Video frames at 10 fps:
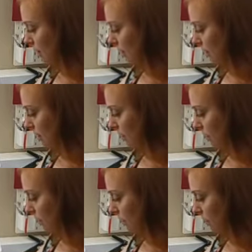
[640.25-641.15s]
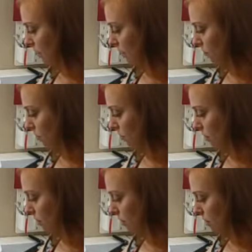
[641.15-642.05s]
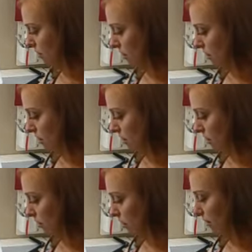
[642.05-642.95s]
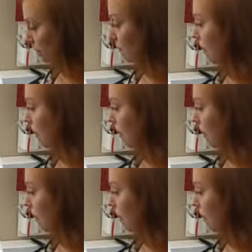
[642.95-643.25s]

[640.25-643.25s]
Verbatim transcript: for the longest amount of time.